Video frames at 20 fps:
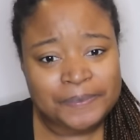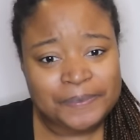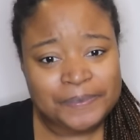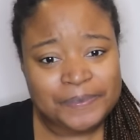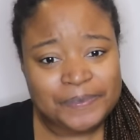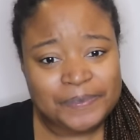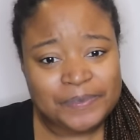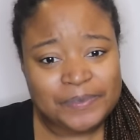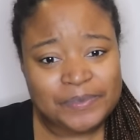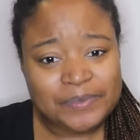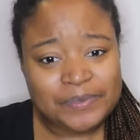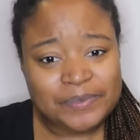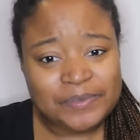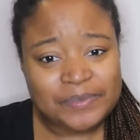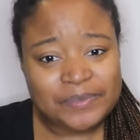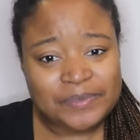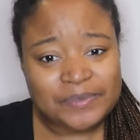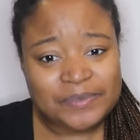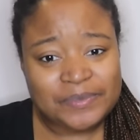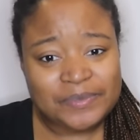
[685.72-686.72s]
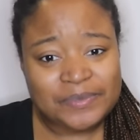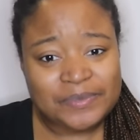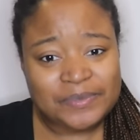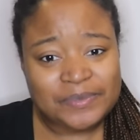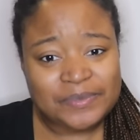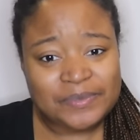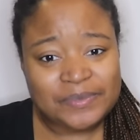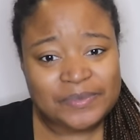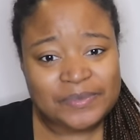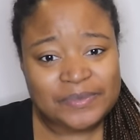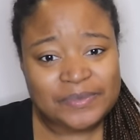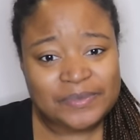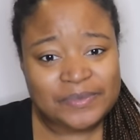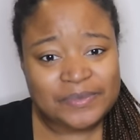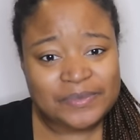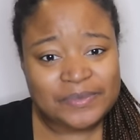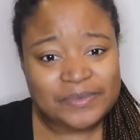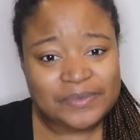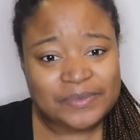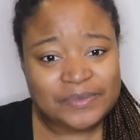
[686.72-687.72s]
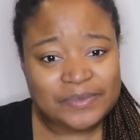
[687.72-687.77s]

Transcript: (silent)